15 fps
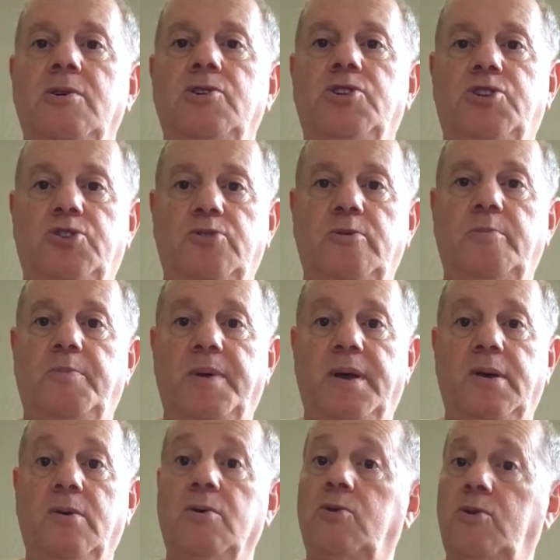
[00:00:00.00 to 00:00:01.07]
should
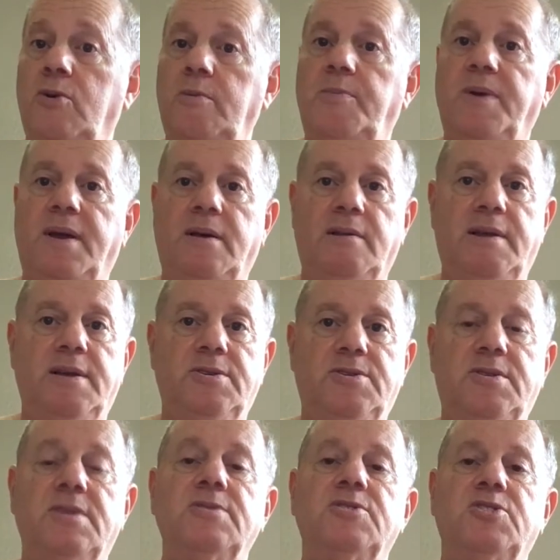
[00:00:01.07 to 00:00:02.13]
be, or could be at
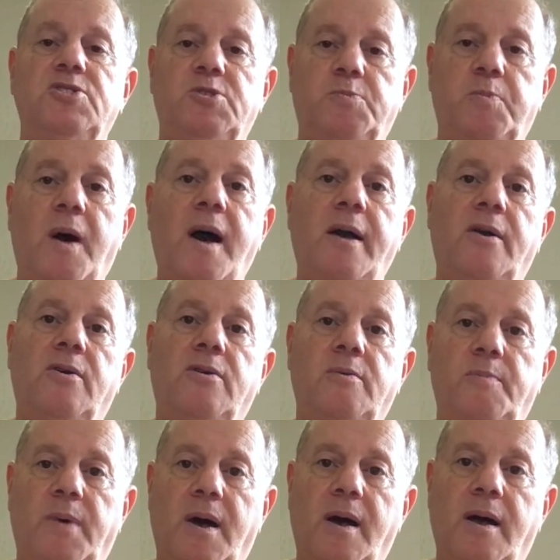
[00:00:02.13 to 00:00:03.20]
least,
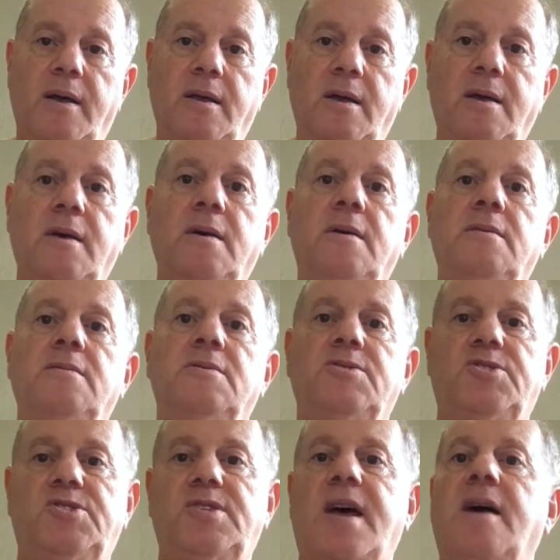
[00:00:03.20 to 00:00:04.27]
inspired by the
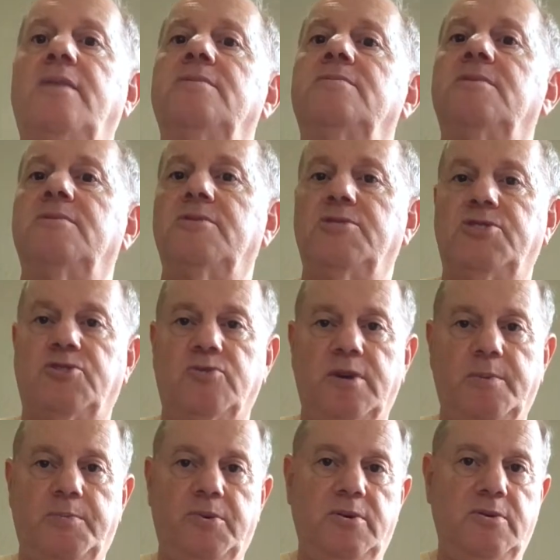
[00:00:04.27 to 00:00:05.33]
sound that the
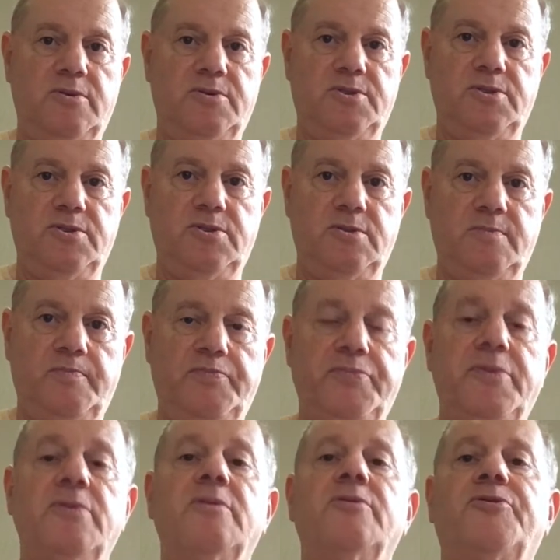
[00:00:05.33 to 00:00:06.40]
string produces.
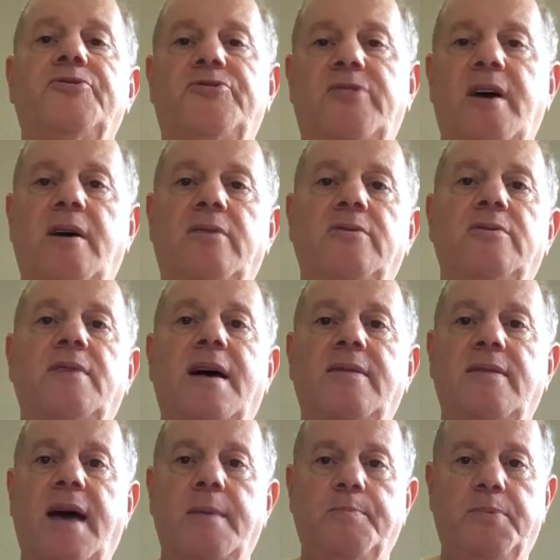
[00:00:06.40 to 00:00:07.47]
The sound
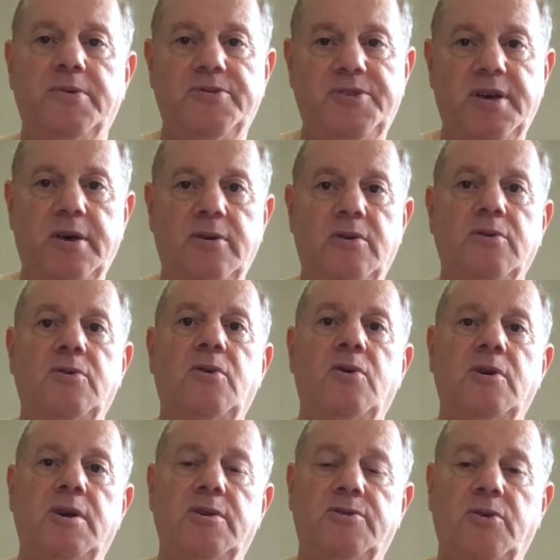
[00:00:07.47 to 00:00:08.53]
that that particular
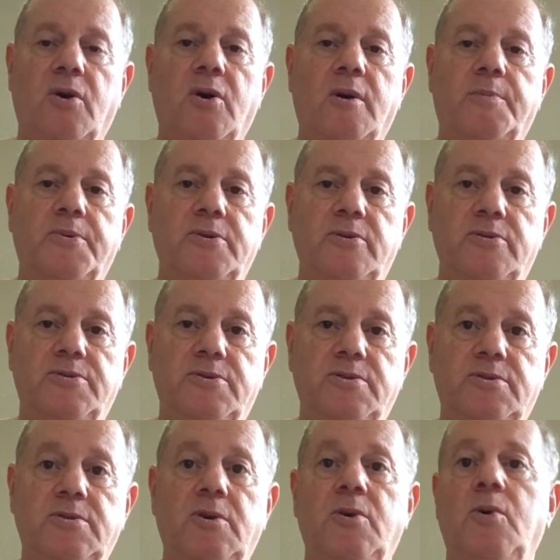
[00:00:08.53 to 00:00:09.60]
guitar
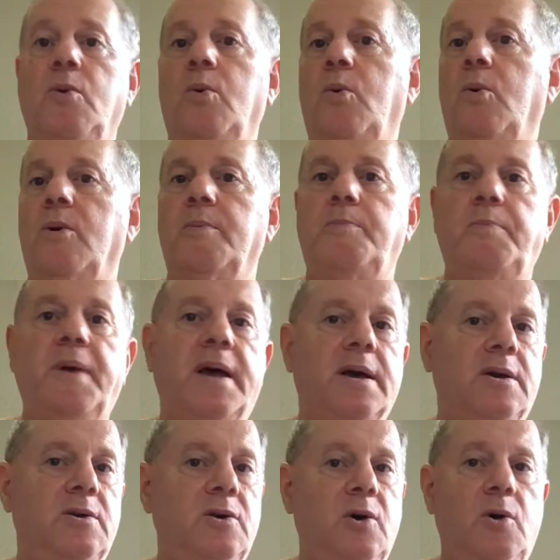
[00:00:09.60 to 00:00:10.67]
produces, or
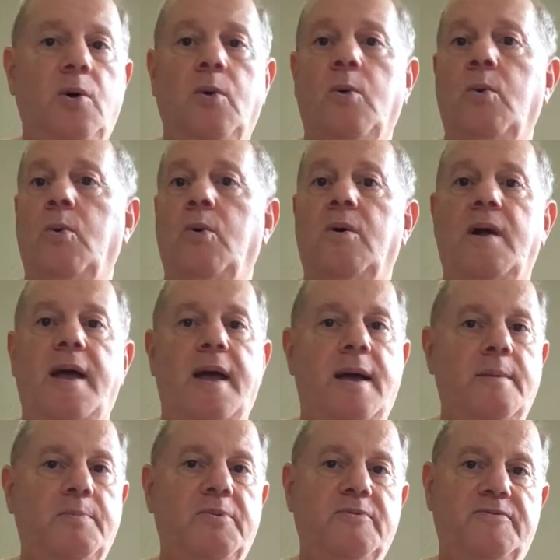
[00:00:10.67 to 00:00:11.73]
pick, or
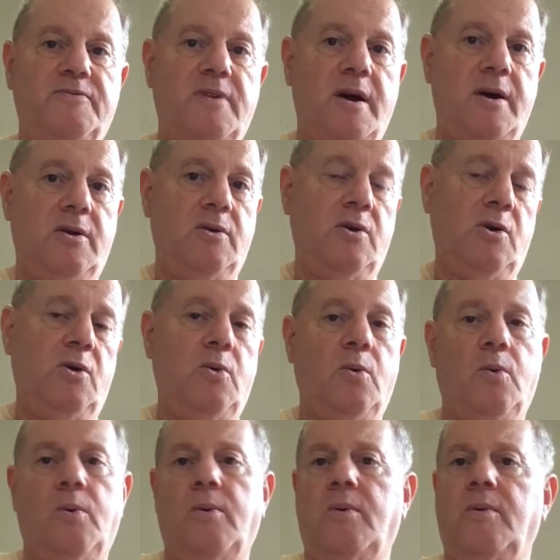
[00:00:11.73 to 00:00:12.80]
amplifier,
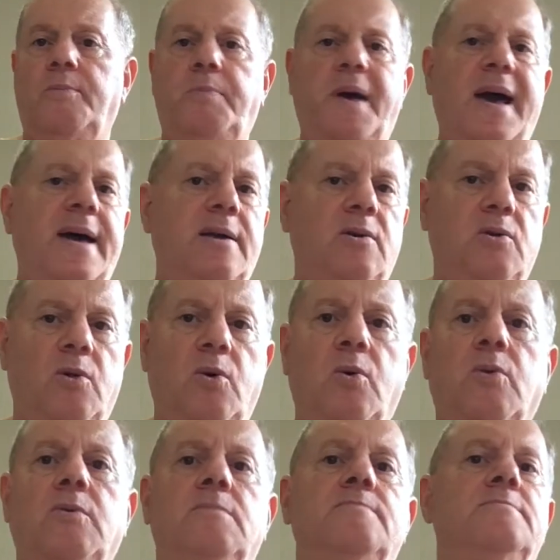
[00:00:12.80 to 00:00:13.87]
or pedal,
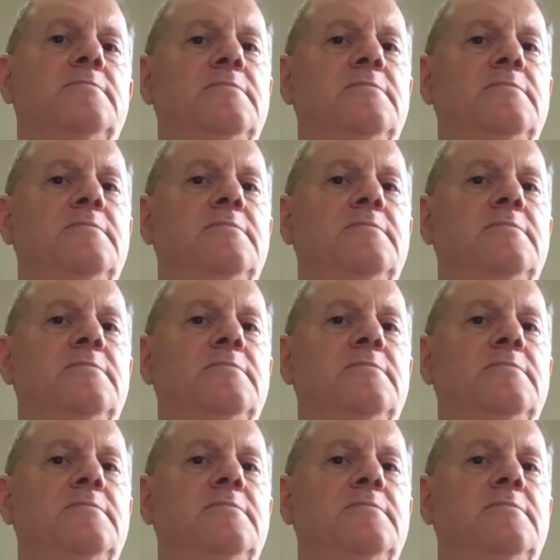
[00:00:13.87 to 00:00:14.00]
or